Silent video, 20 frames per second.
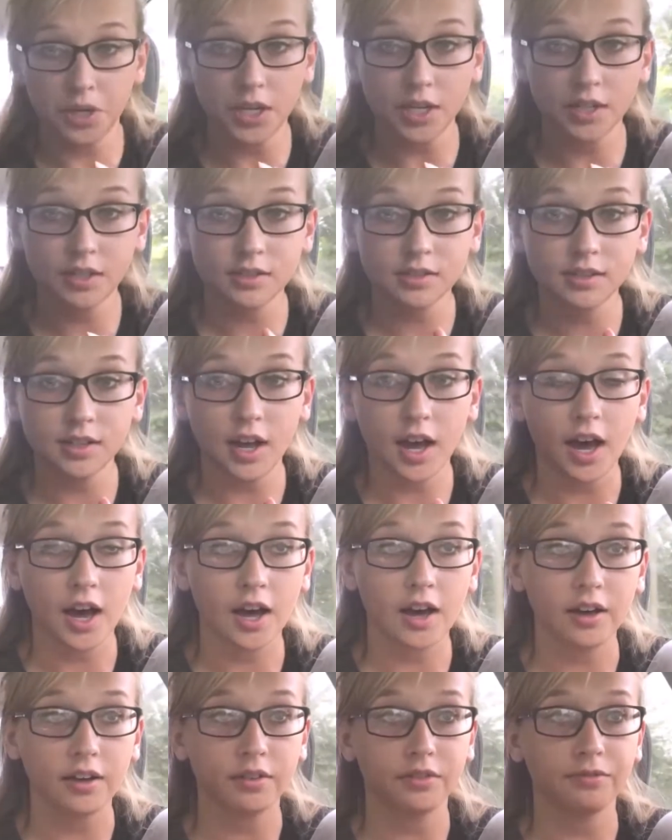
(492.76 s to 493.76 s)
weeks
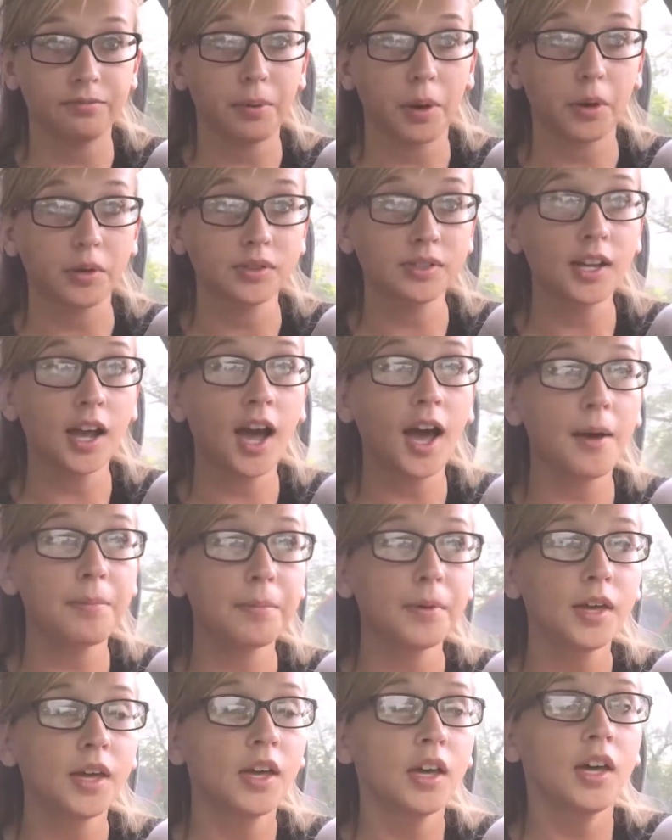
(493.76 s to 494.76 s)
of post-op,
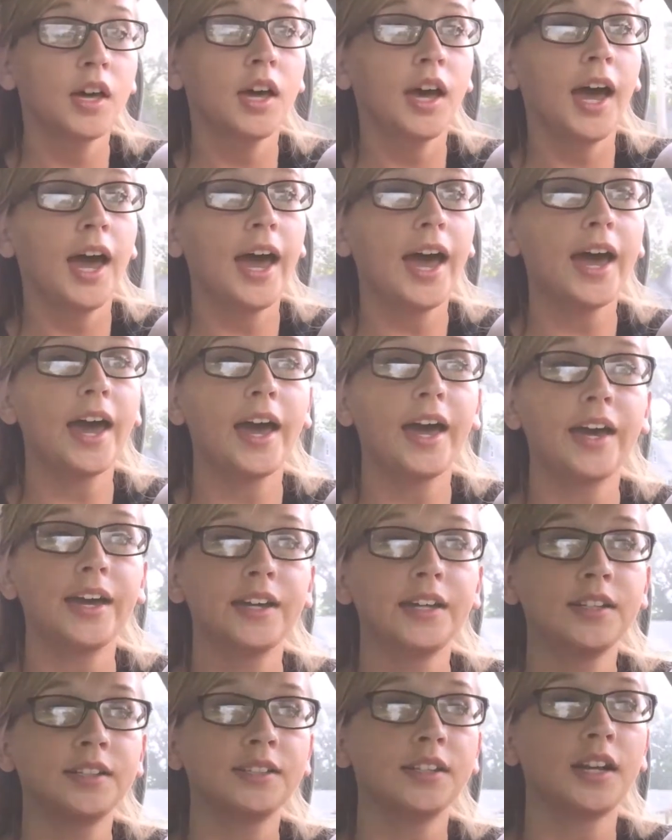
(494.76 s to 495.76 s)

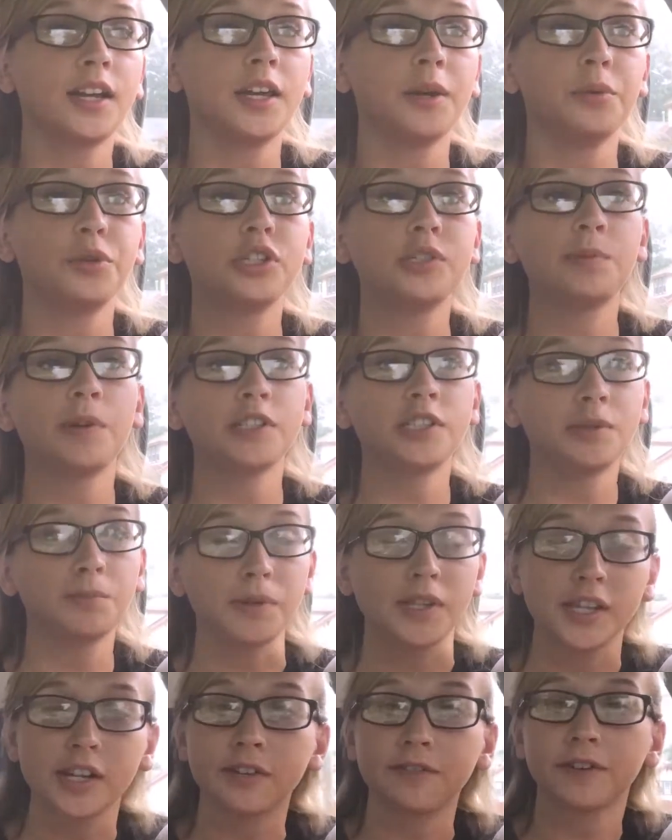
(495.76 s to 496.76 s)
and it was supposed to
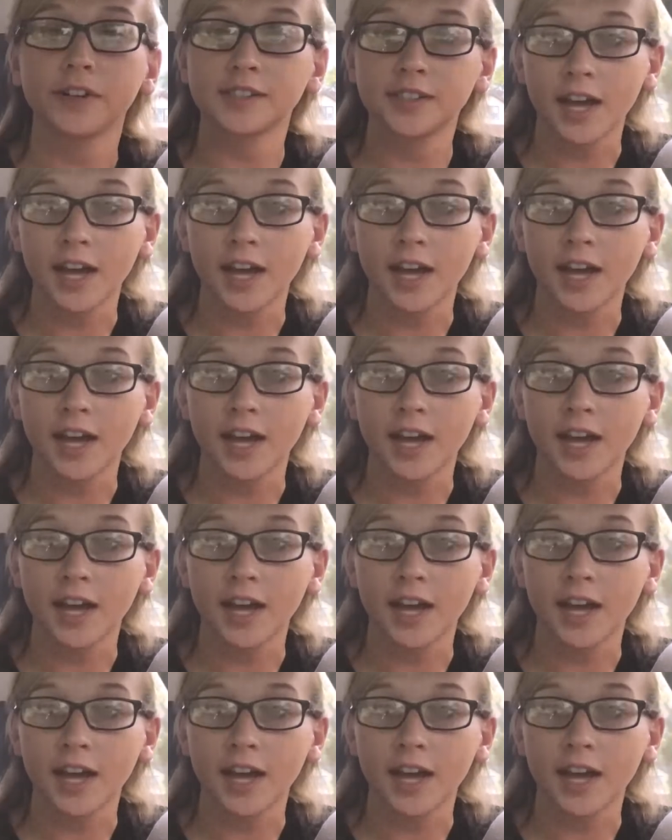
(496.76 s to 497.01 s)
be there for